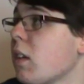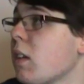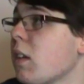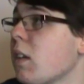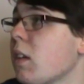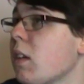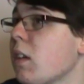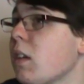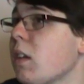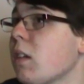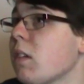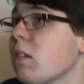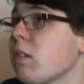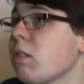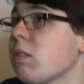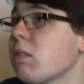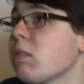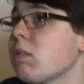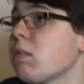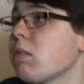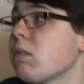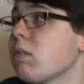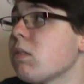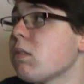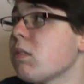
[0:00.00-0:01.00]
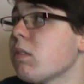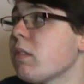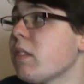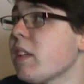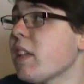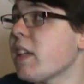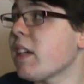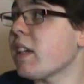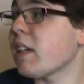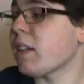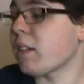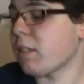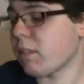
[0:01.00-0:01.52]

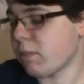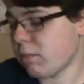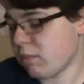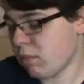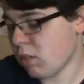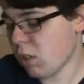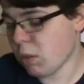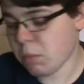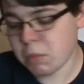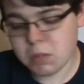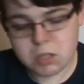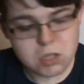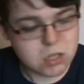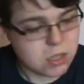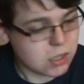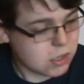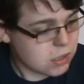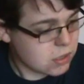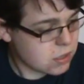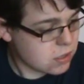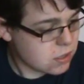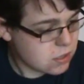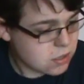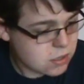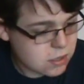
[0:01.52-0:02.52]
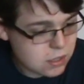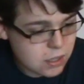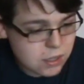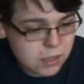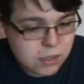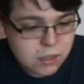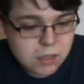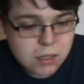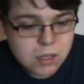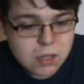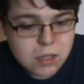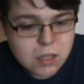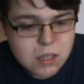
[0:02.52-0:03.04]
Yeah, not much else to
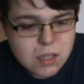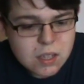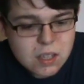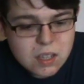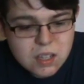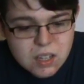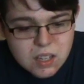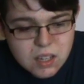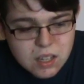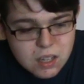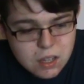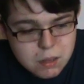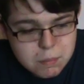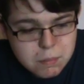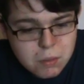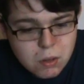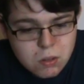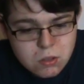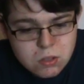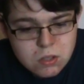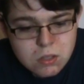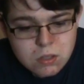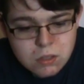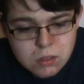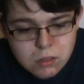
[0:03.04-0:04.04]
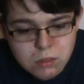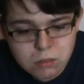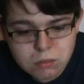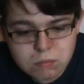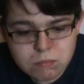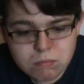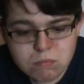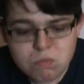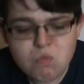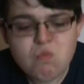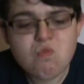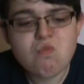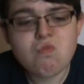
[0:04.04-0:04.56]
say. Emotional?
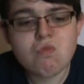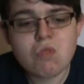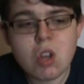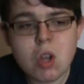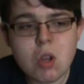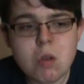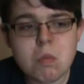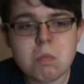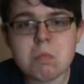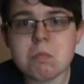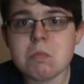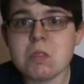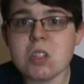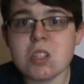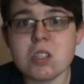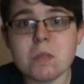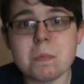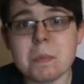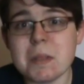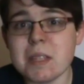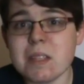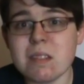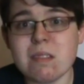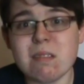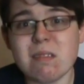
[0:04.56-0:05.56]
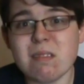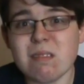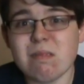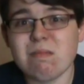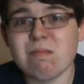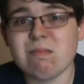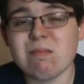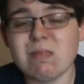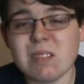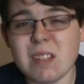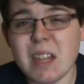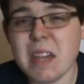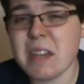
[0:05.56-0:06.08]
No, just been
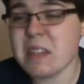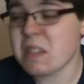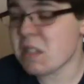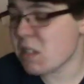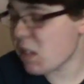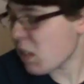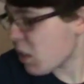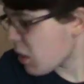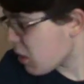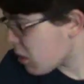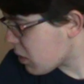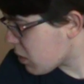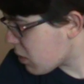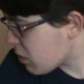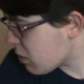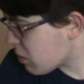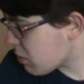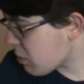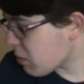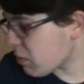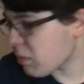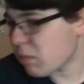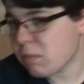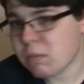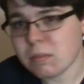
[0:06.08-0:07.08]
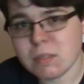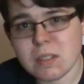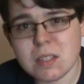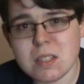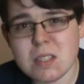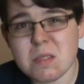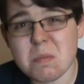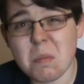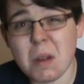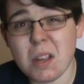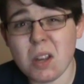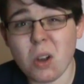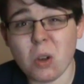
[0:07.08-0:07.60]
lazing.
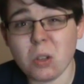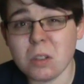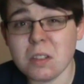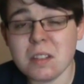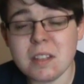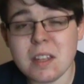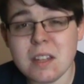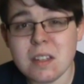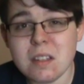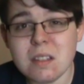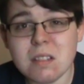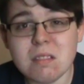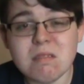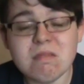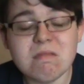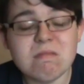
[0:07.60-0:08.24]
It's my holiday.